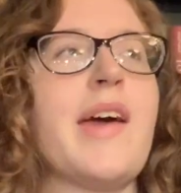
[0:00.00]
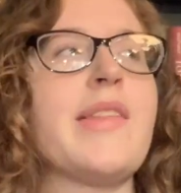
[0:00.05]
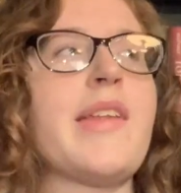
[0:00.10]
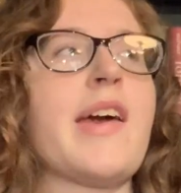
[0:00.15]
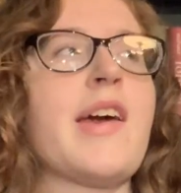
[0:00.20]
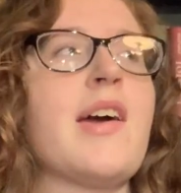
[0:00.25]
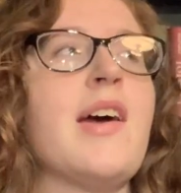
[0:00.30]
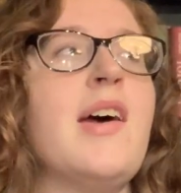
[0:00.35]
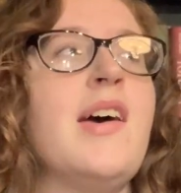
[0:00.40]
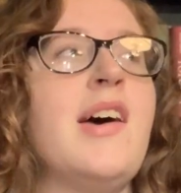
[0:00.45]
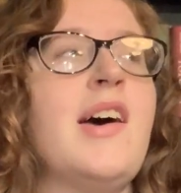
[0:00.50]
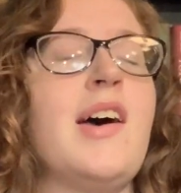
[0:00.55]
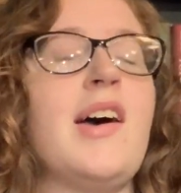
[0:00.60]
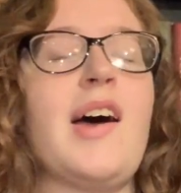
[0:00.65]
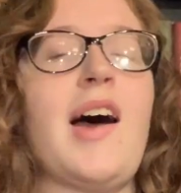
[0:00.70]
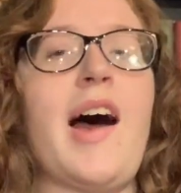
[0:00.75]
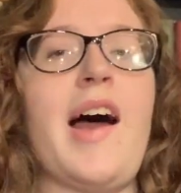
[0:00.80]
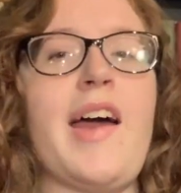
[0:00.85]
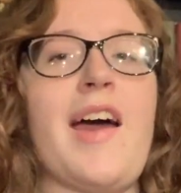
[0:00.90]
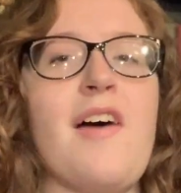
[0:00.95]
And like,
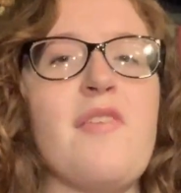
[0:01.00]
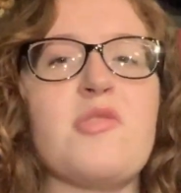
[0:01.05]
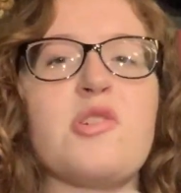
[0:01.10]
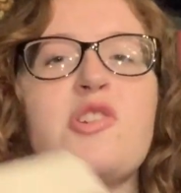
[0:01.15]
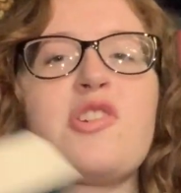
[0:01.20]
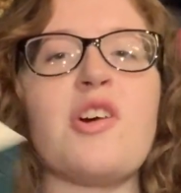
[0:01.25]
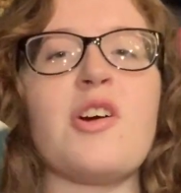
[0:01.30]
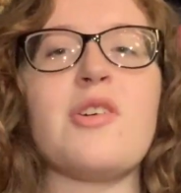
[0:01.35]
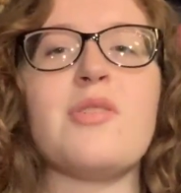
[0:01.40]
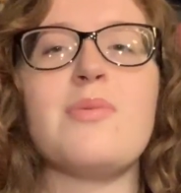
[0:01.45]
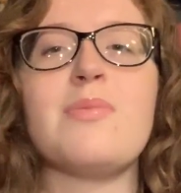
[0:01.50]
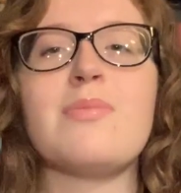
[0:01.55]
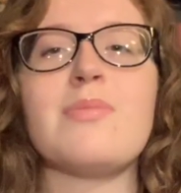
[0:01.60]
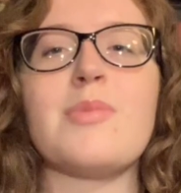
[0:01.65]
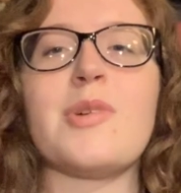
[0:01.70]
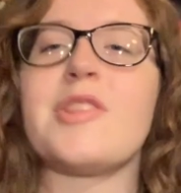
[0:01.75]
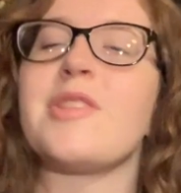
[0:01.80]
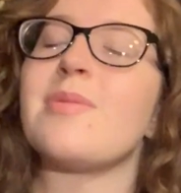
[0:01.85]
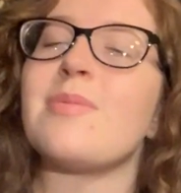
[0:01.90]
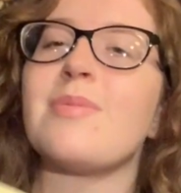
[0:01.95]
I have a shirt
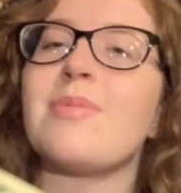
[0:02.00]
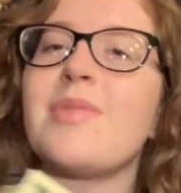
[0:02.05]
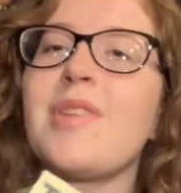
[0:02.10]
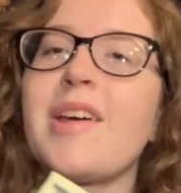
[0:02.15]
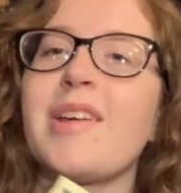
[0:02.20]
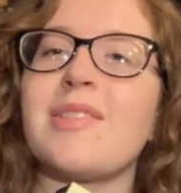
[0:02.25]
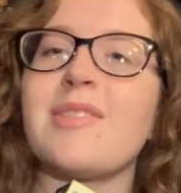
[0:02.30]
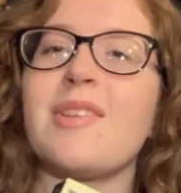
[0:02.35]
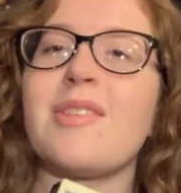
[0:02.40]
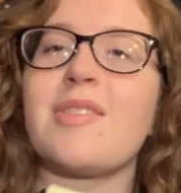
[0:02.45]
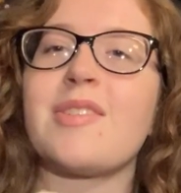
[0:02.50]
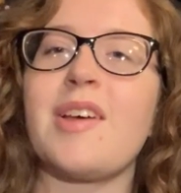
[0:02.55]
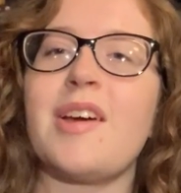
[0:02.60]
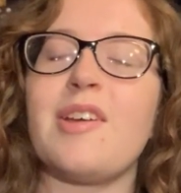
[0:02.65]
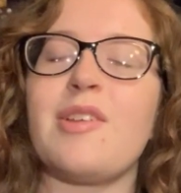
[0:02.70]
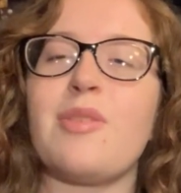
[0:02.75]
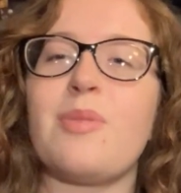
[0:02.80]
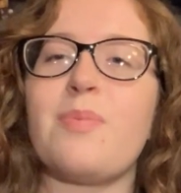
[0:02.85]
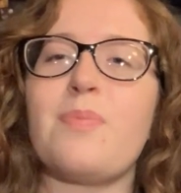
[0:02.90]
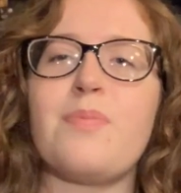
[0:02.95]
with like the
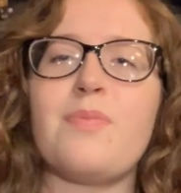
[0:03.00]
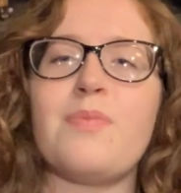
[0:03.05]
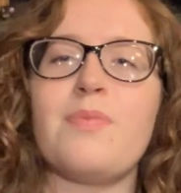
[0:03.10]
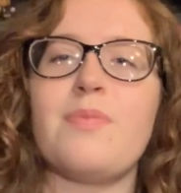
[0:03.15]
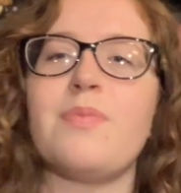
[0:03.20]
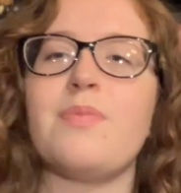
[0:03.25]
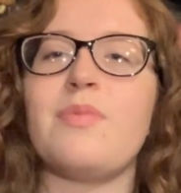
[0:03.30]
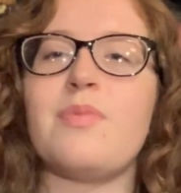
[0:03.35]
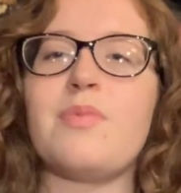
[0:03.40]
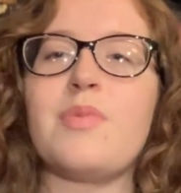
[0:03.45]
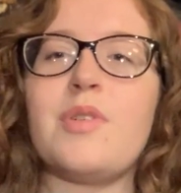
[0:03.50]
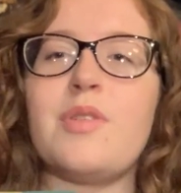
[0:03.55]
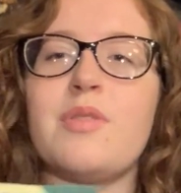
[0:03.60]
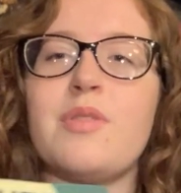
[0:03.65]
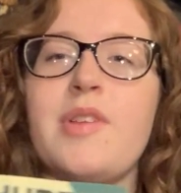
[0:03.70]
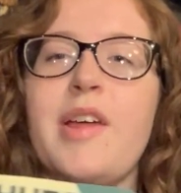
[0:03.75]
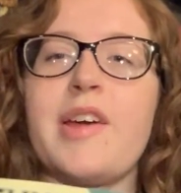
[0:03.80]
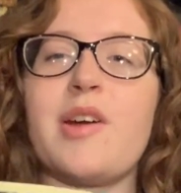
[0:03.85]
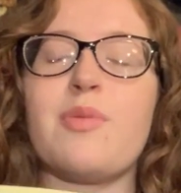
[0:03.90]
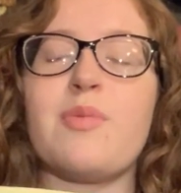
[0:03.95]
Scythe
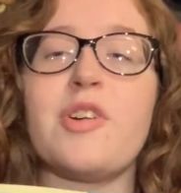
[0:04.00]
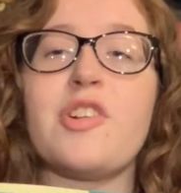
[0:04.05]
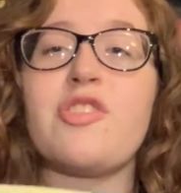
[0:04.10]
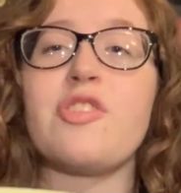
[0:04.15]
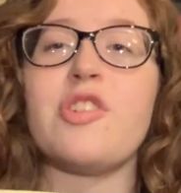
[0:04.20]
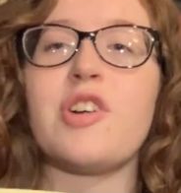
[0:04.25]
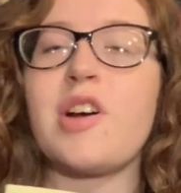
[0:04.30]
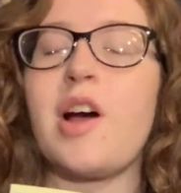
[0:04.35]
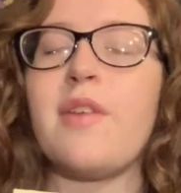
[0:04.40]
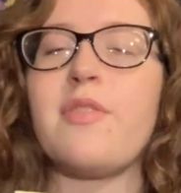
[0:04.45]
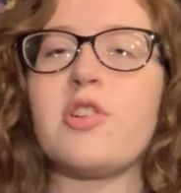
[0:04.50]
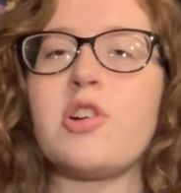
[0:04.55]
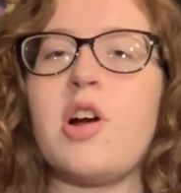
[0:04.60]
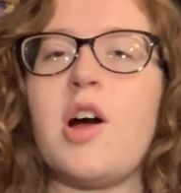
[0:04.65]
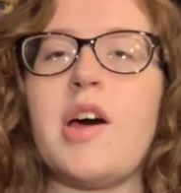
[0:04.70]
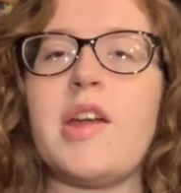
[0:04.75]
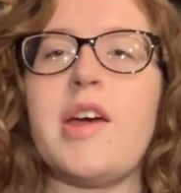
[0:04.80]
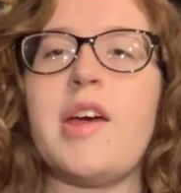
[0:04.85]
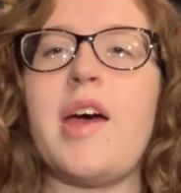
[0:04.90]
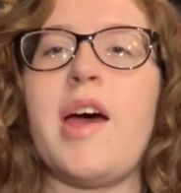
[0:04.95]
like original cover
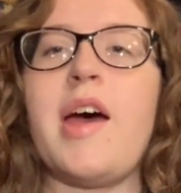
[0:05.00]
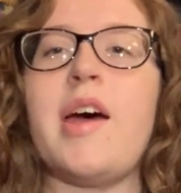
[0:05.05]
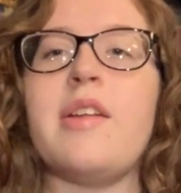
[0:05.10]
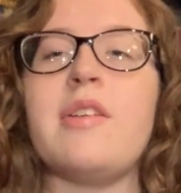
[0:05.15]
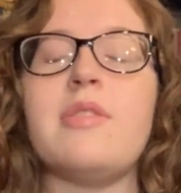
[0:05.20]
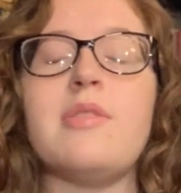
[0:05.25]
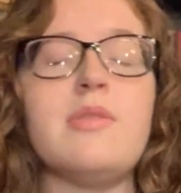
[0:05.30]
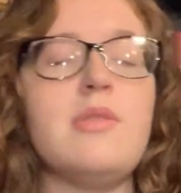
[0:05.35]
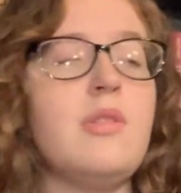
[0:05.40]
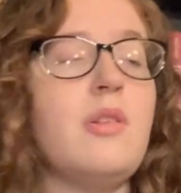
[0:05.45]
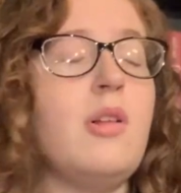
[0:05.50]
on it, and